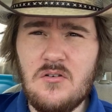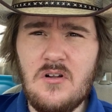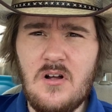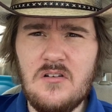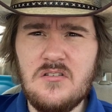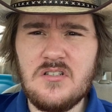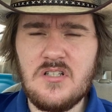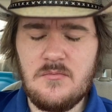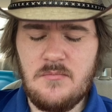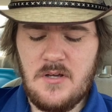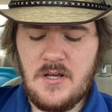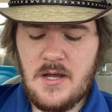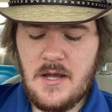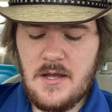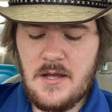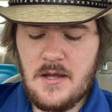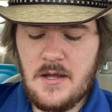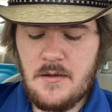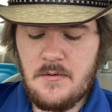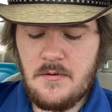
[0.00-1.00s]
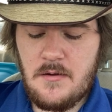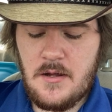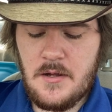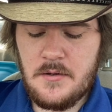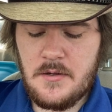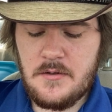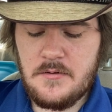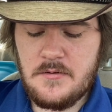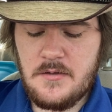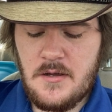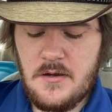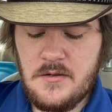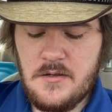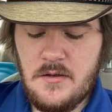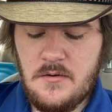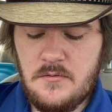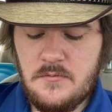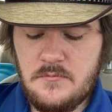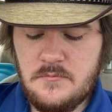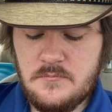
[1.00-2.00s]
close to me, I, I, I can tell
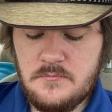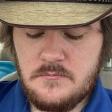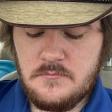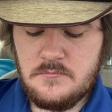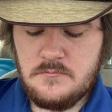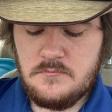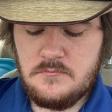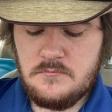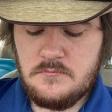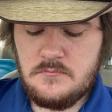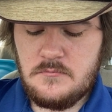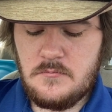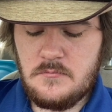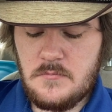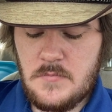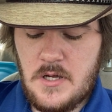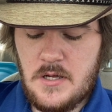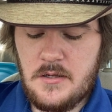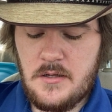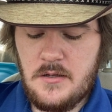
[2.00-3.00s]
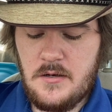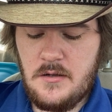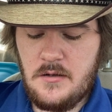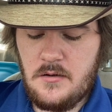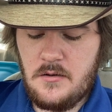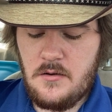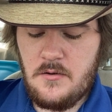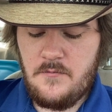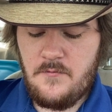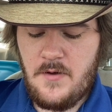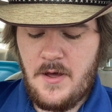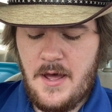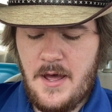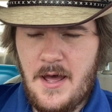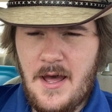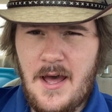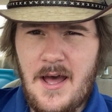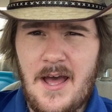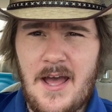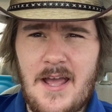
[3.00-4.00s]
you. I'm not getting a good
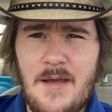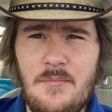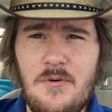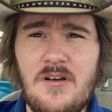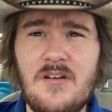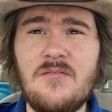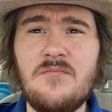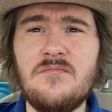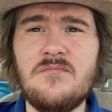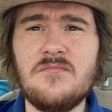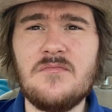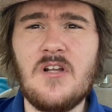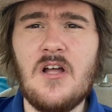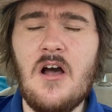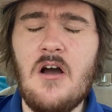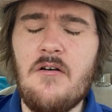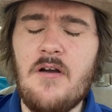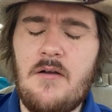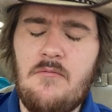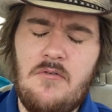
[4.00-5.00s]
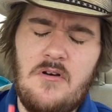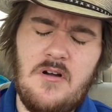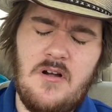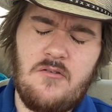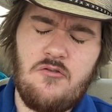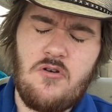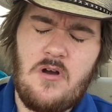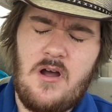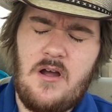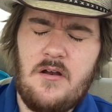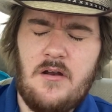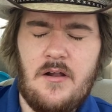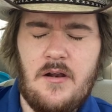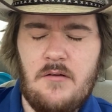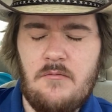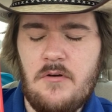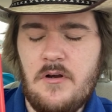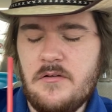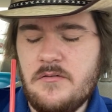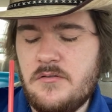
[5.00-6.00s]
vibe. All right, we're going to try it
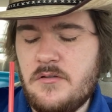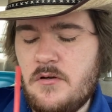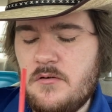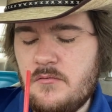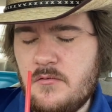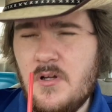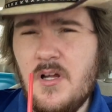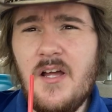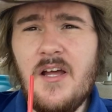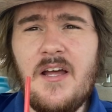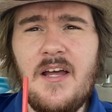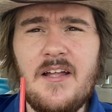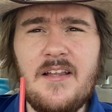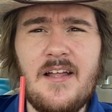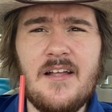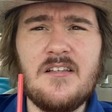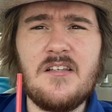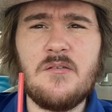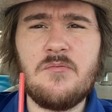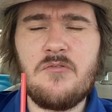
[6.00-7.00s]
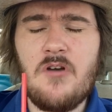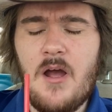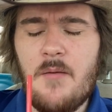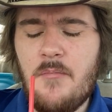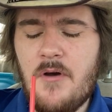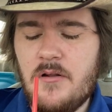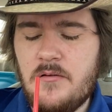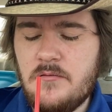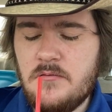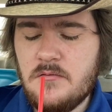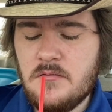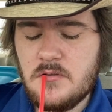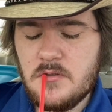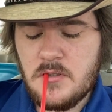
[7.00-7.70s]
anyway. So, hit that subscribe button.